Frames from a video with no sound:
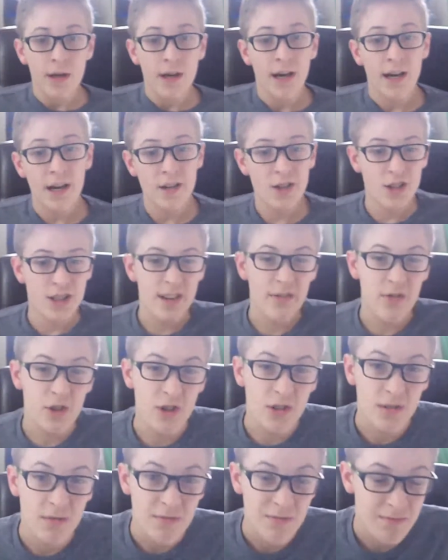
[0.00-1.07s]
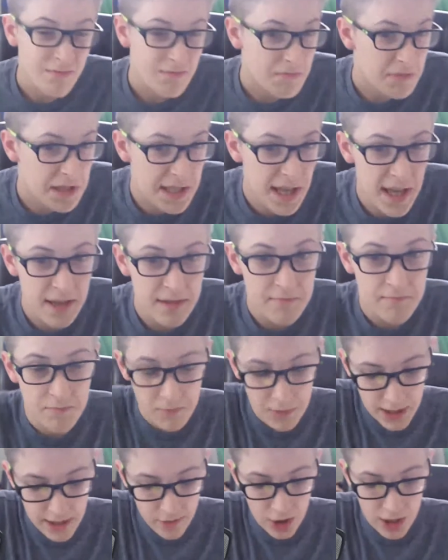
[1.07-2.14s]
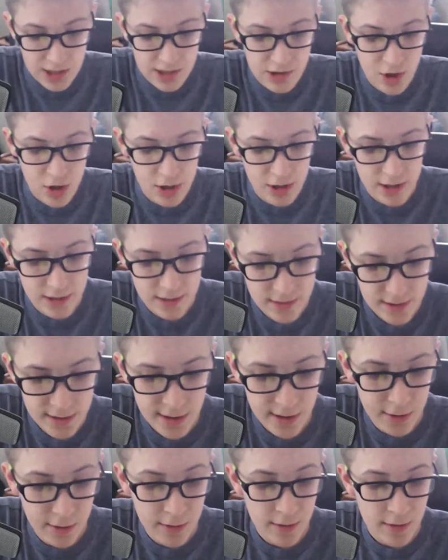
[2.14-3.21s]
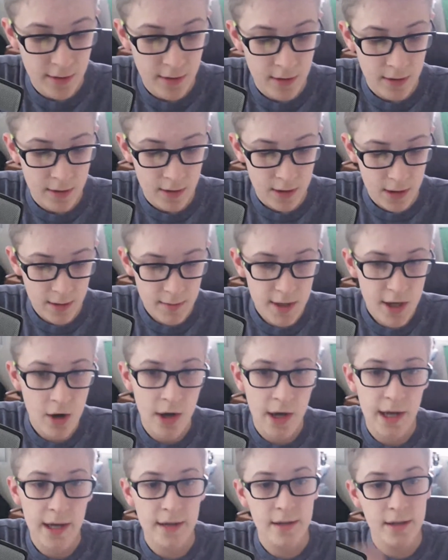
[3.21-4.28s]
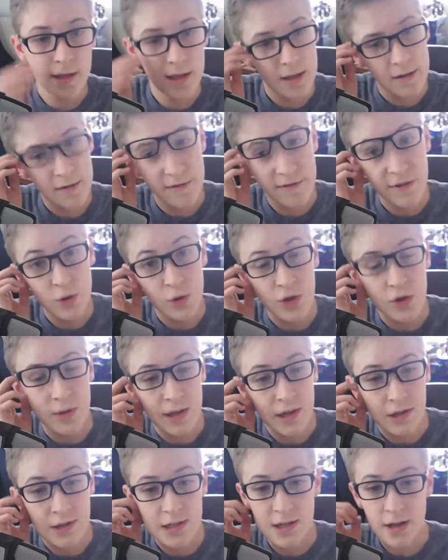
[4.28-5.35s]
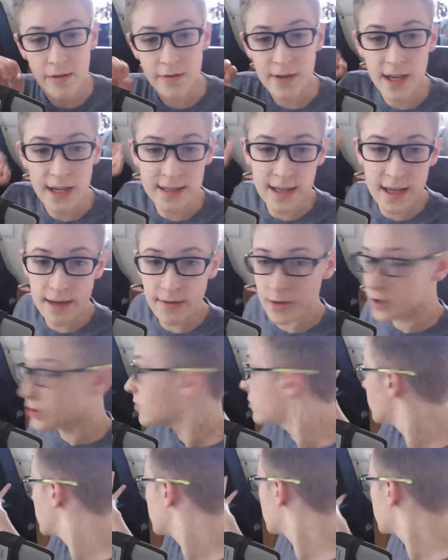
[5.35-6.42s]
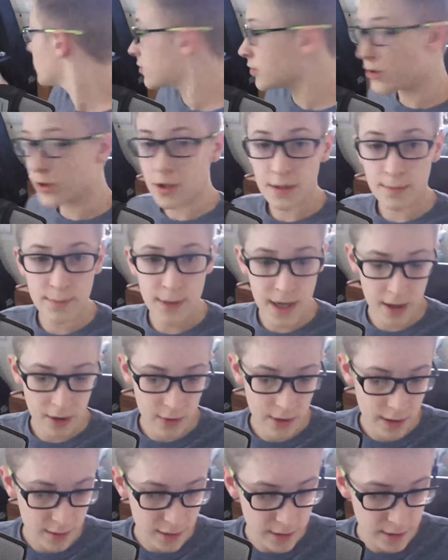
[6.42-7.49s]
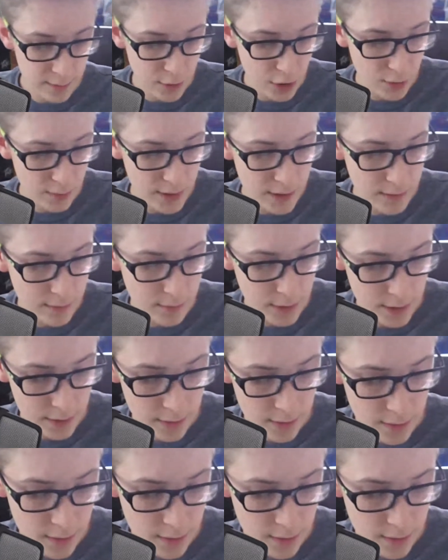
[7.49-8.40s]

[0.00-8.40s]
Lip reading: I just never said whenever I started it, so let me go ahead and fill you in on stuff. Yes, I have a dirty background at the moment, but